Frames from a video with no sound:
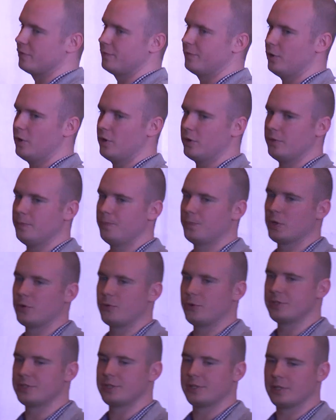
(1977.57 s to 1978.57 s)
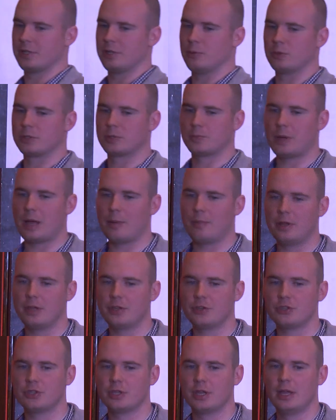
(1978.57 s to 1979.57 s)
4, recently was
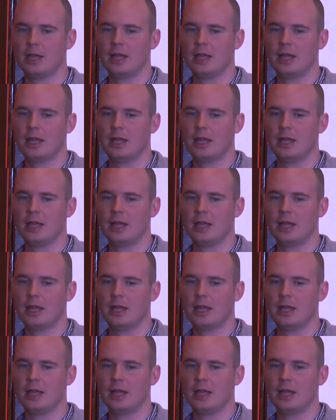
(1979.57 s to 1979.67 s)
published.